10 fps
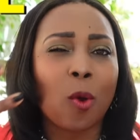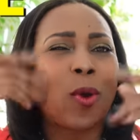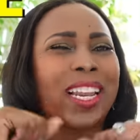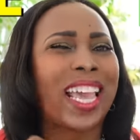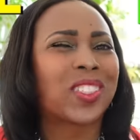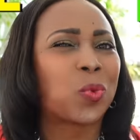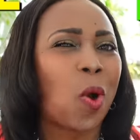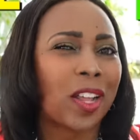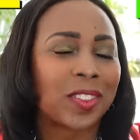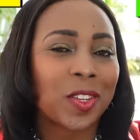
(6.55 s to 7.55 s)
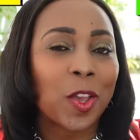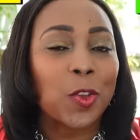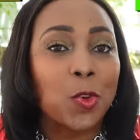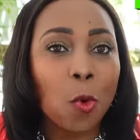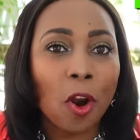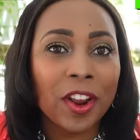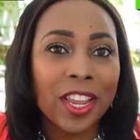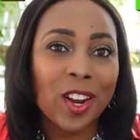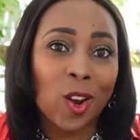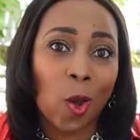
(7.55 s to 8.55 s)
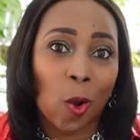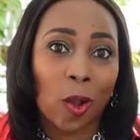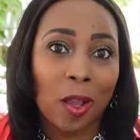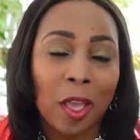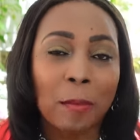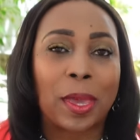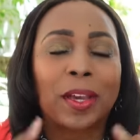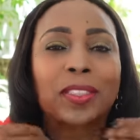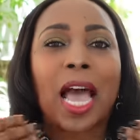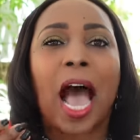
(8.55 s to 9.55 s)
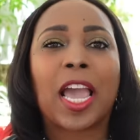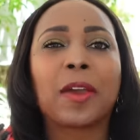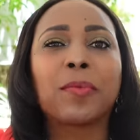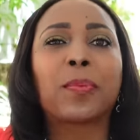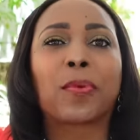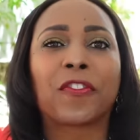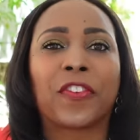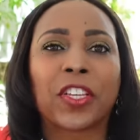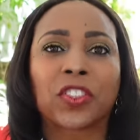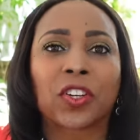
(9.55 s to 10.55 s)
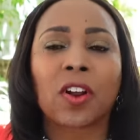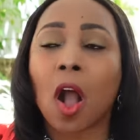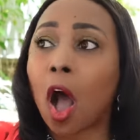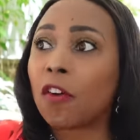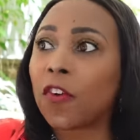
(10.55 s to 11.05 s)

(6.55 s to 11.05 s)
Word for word: Well, guess what? You are in luck because I am the professor of